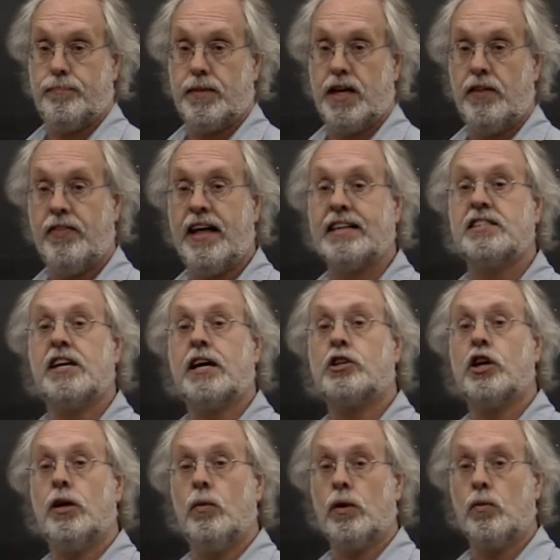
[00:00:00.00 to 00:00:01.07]
And that's
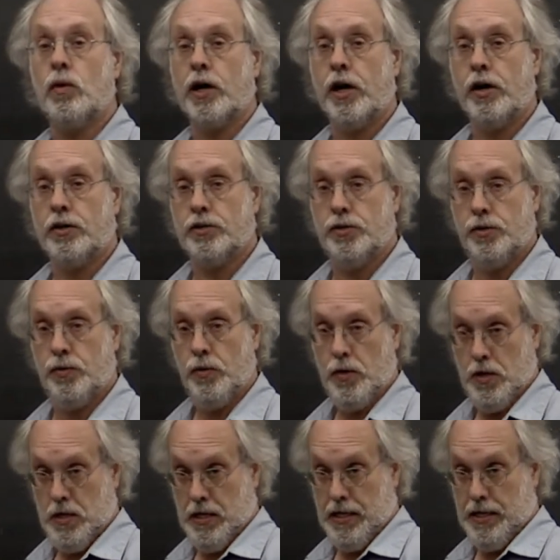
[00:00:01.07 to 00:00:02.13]
actually what we're going to
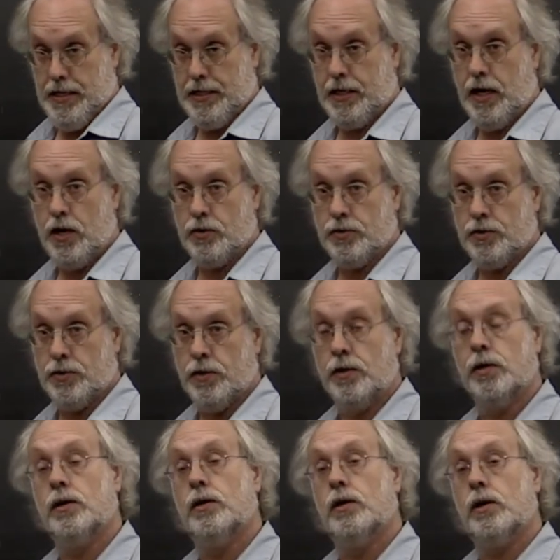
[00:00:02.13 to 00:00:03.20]
encounter
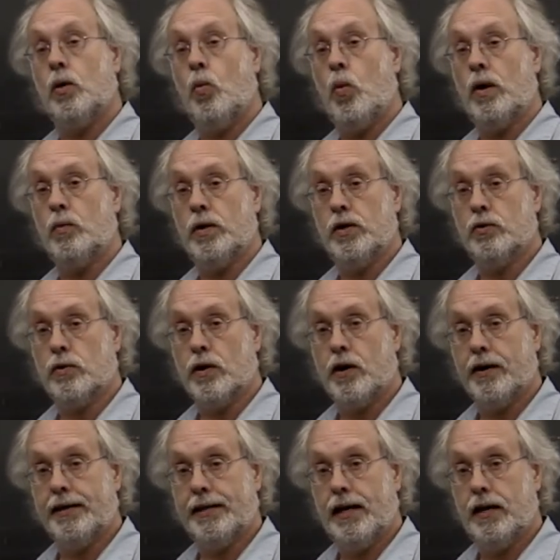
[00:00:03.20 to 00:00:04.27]
when we do
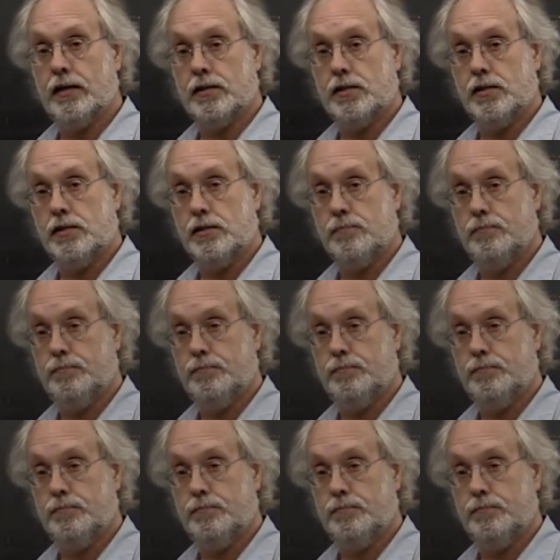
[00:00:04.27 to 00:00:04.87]
our analyses.